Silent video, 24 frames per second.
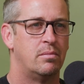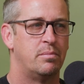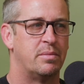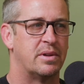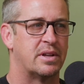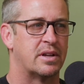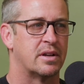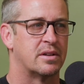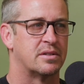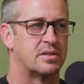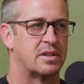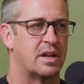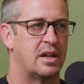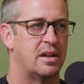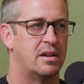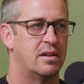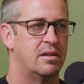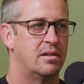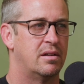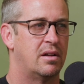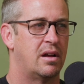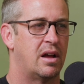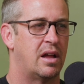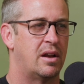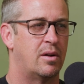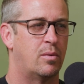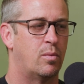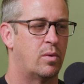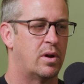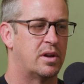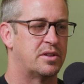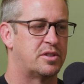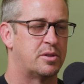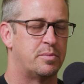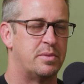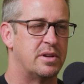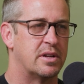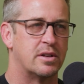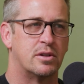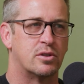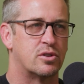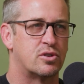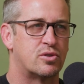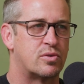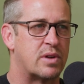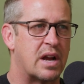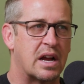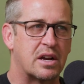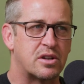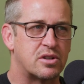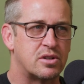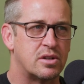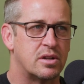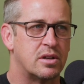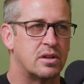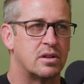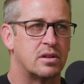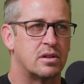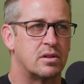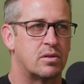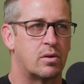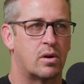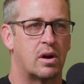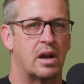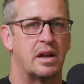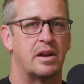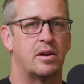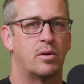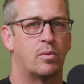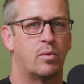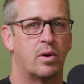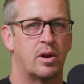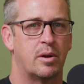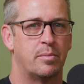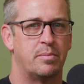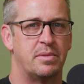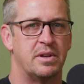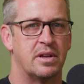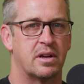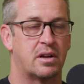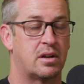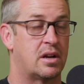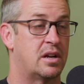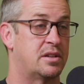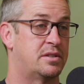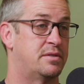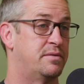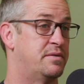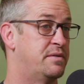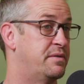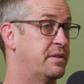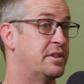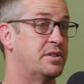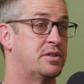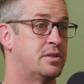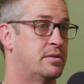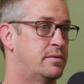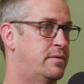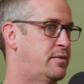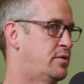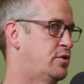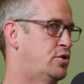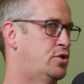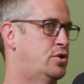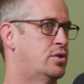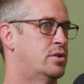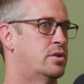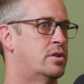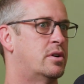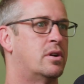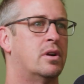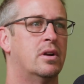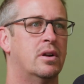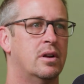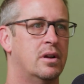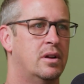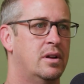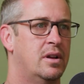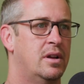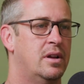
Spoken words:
Because I don't want it to be a distraction, or I don't want to be a cause of division, for sure.